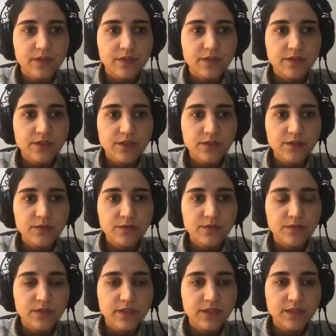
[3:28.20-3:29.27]
So
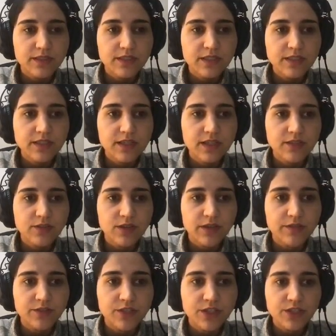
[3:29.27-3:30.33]
it says that you
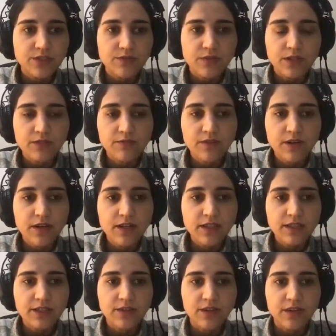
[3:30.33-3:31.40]
have changed one file
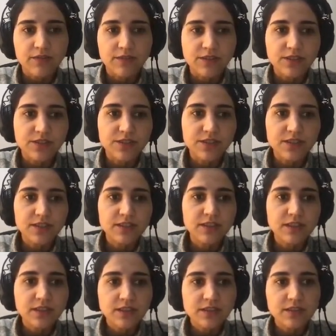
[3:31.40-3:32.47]
and you have inserted
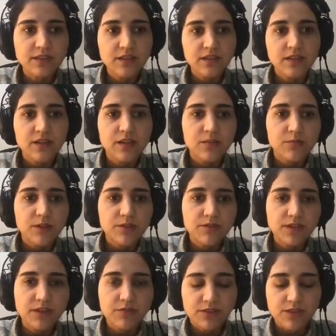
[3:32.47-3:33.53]
it.
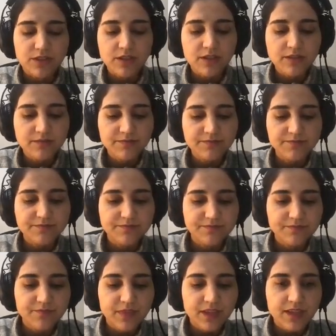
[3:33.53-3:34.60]
Perfect, we are done.
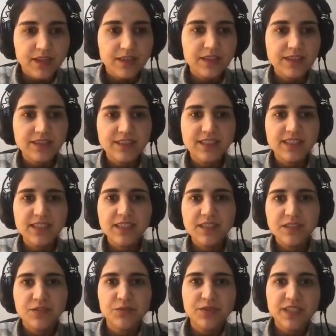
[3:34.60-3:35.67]
Let's
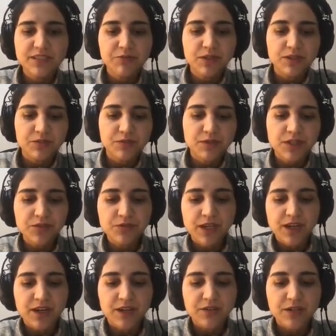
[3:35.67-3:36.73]
see where we
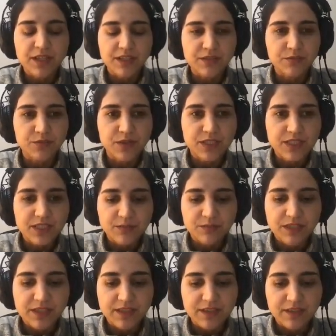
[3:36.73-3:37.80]
are and what has
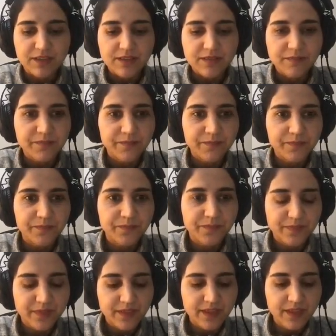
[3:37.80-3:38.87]
been done.
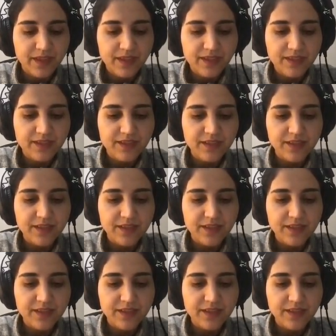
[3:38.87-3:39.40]
Git